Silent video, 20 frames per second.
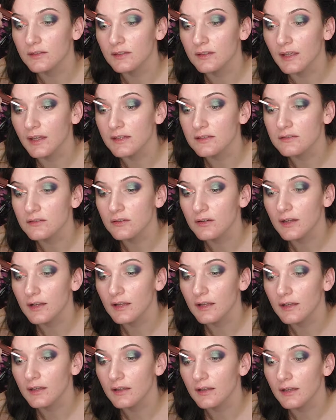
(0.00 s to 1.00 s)
it
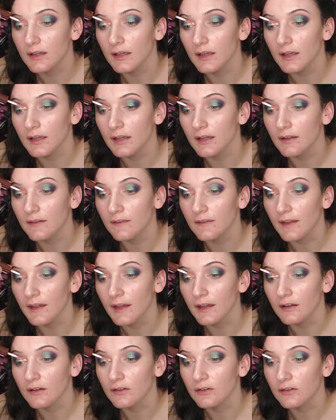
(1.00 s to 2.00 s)
yesterday and
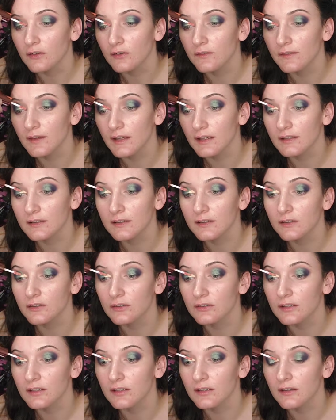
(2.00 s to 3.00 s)
that glitter
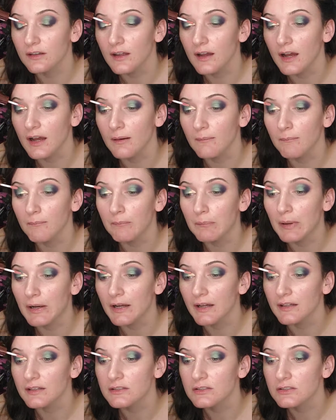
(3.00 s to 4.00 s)
did not
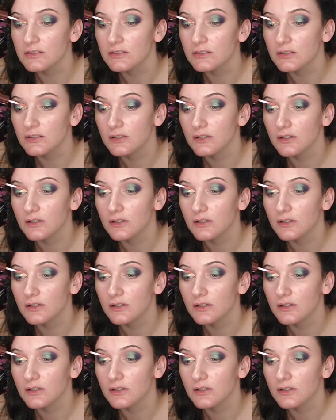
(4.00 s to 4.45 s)
budge.